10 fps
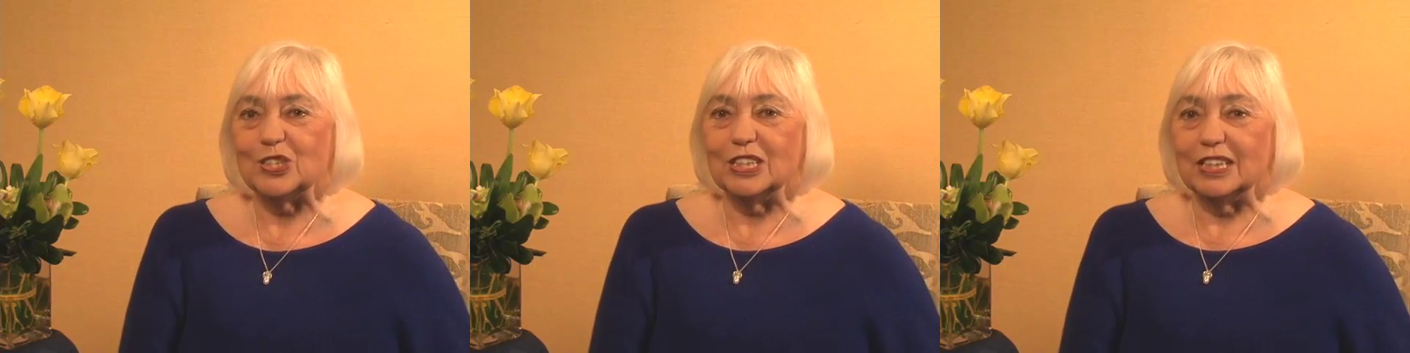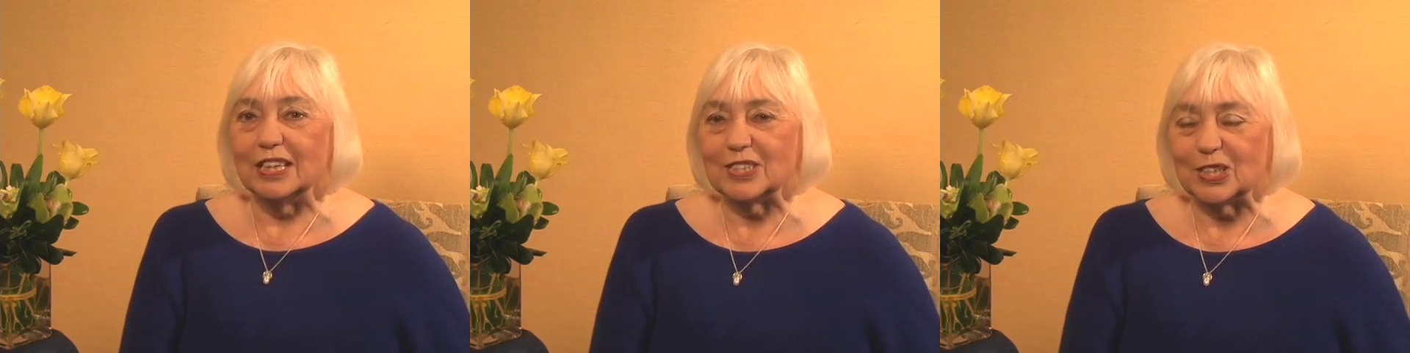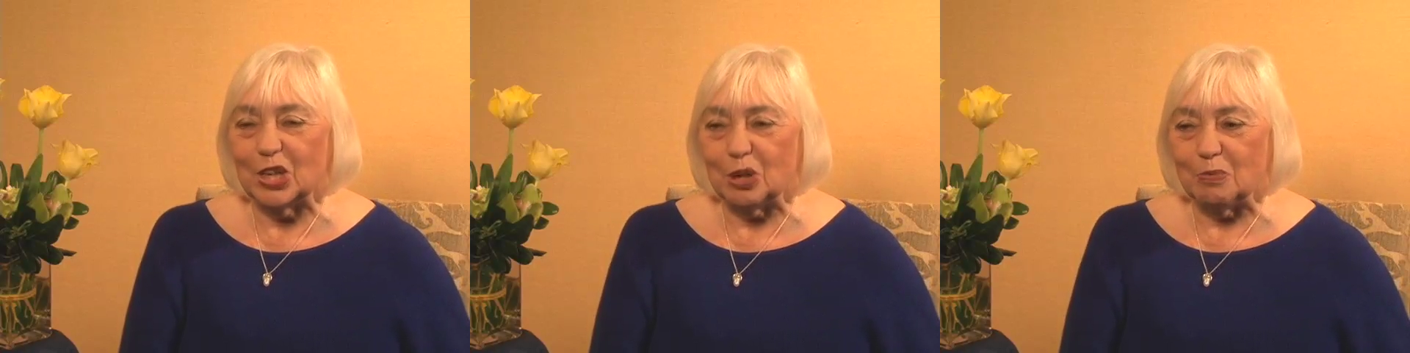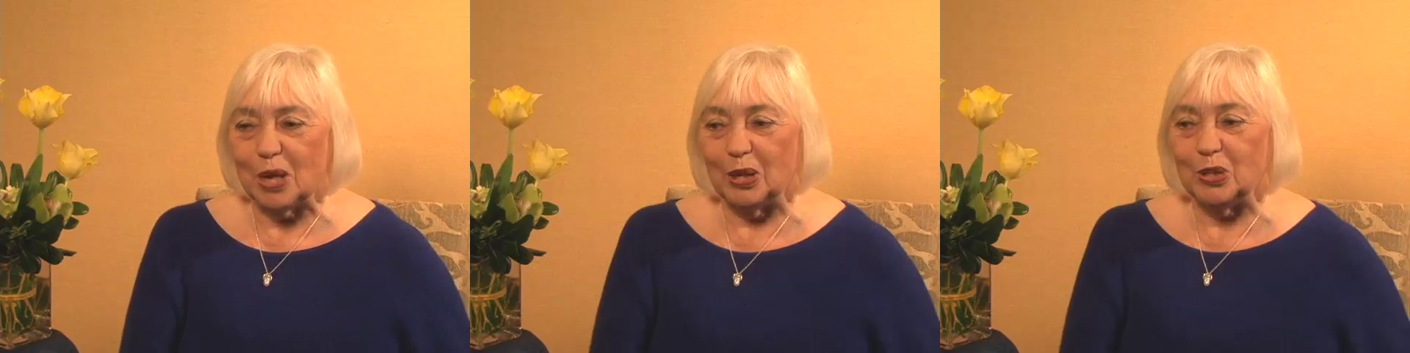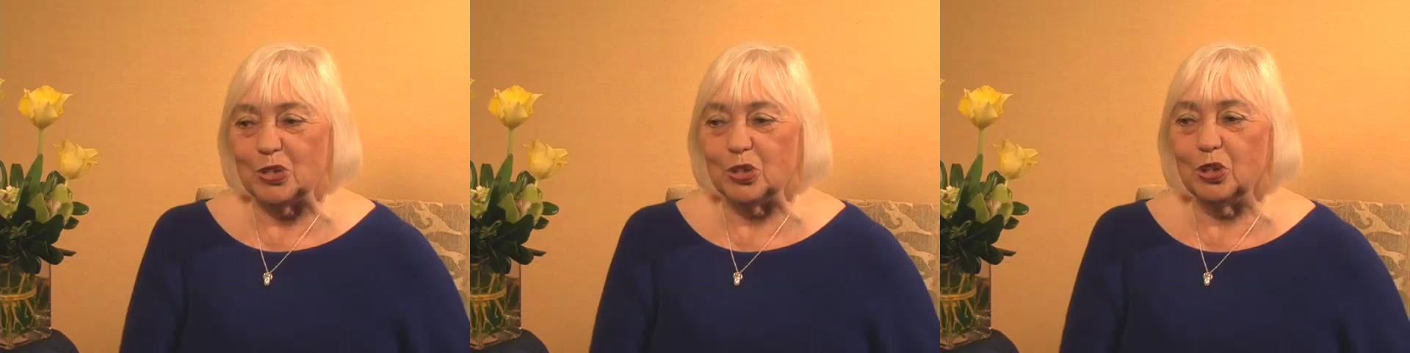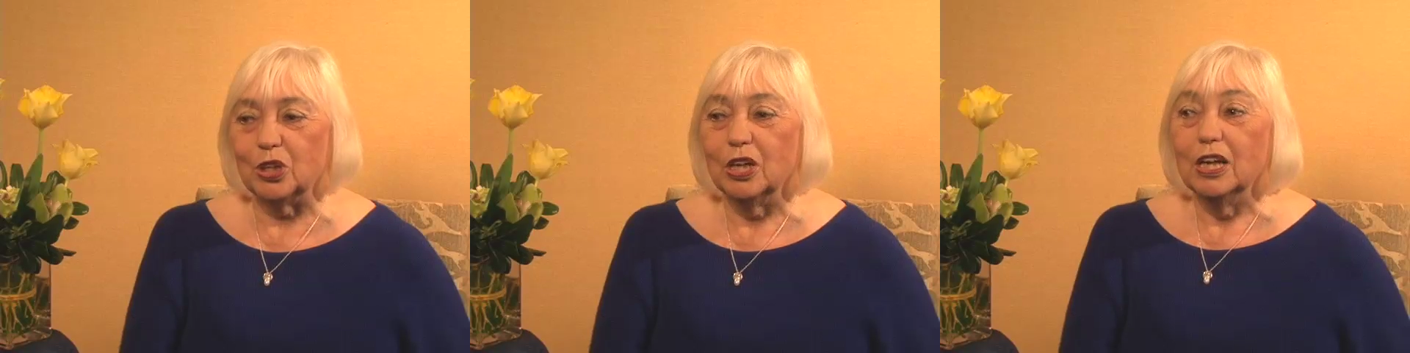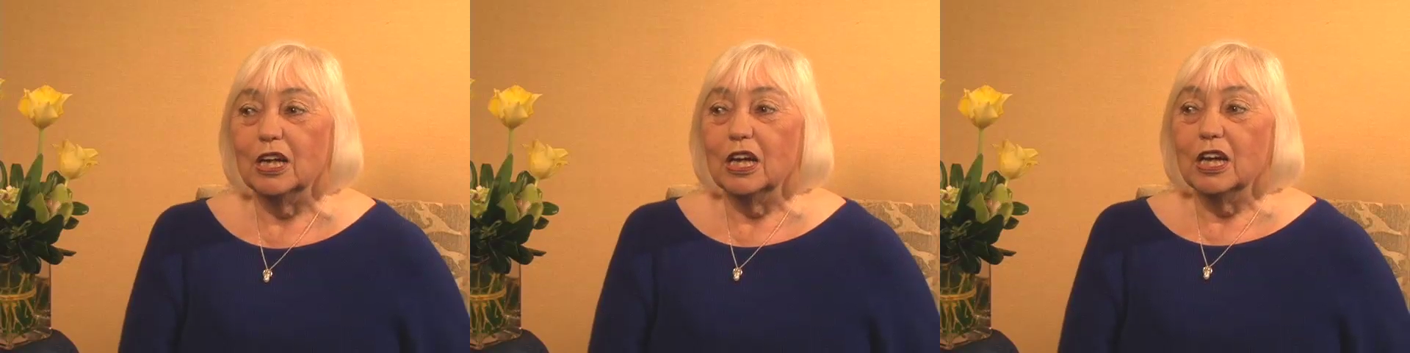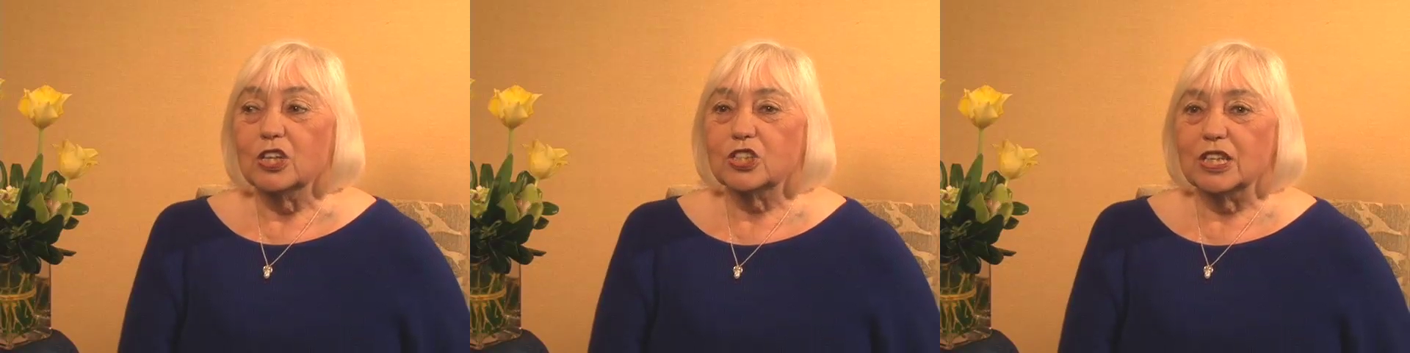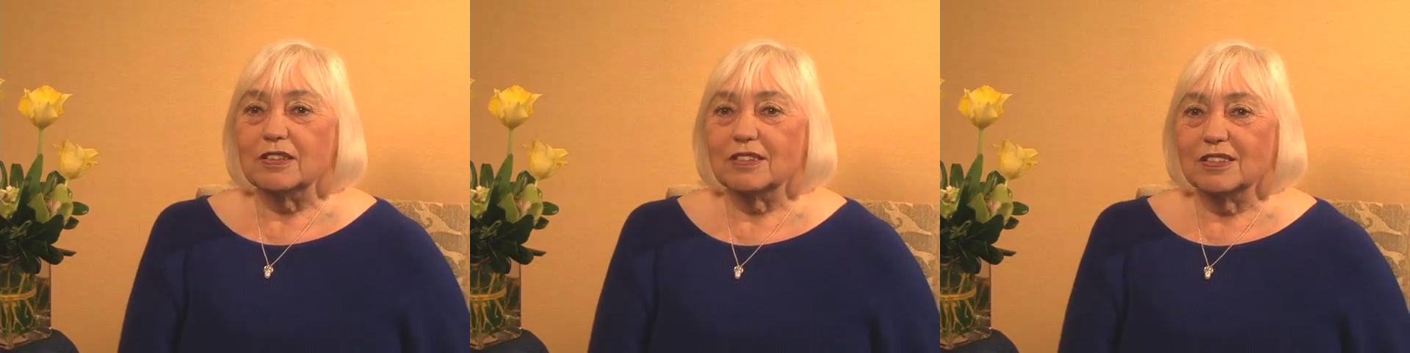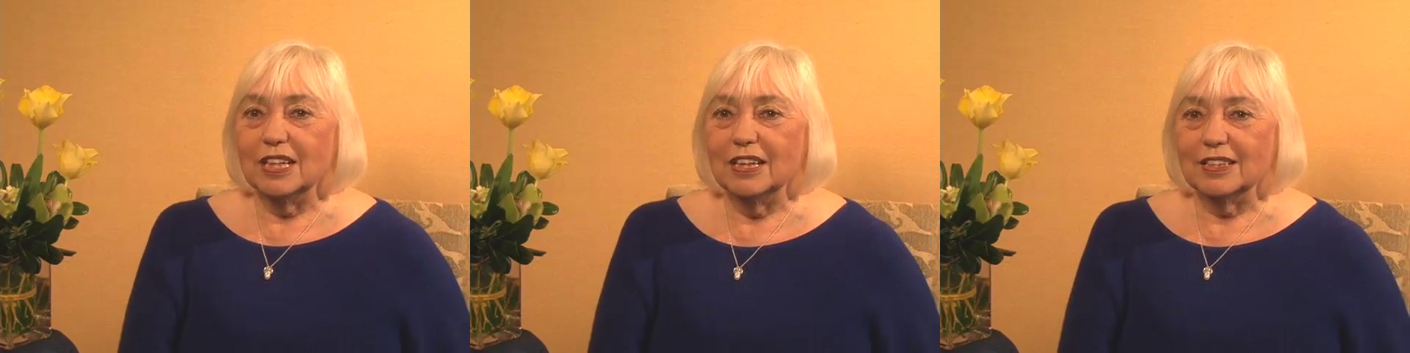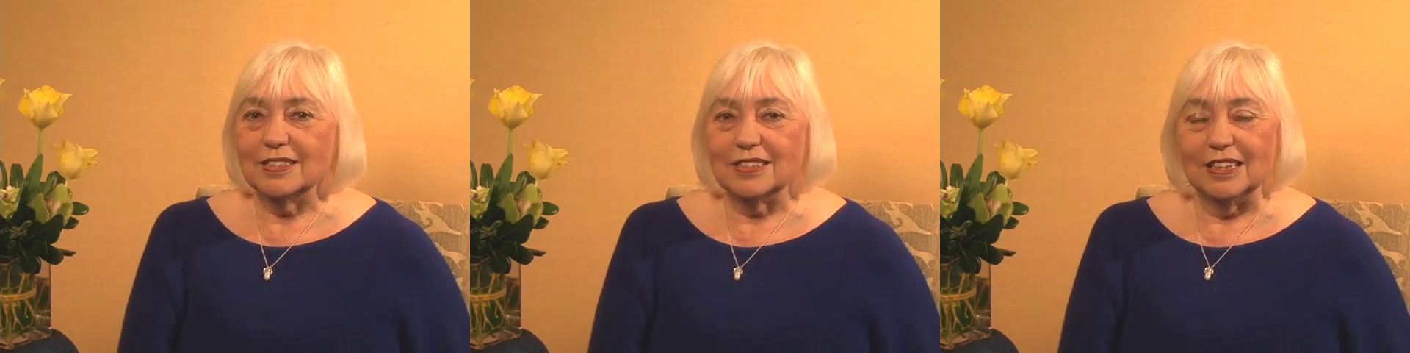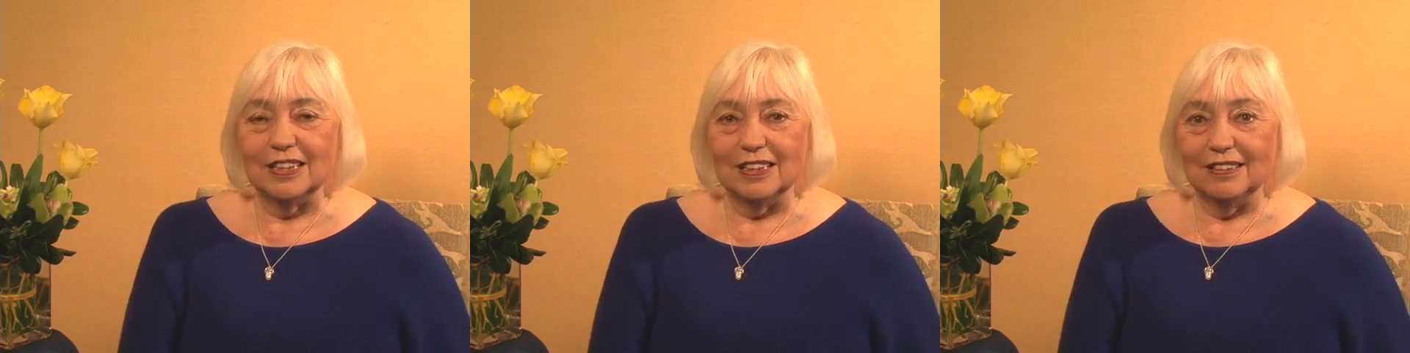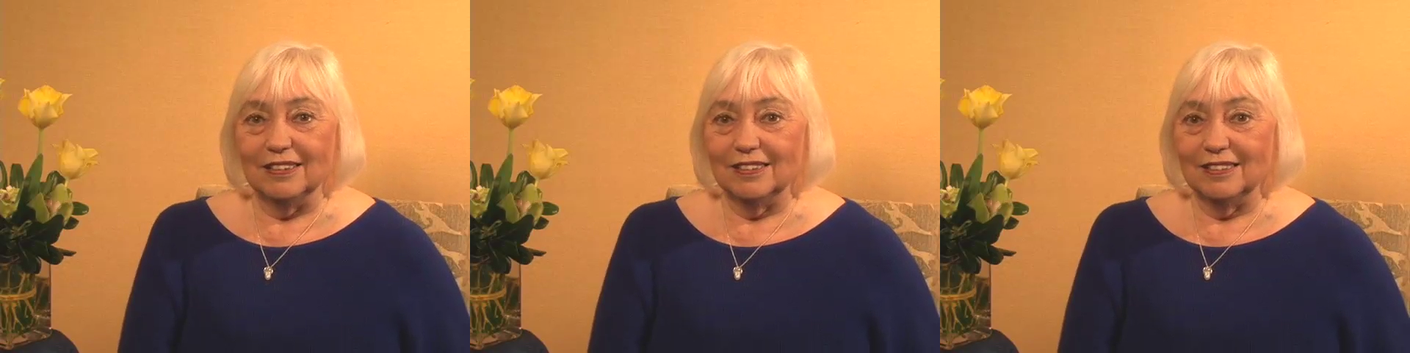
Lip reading: she gets a care manager, she thinks that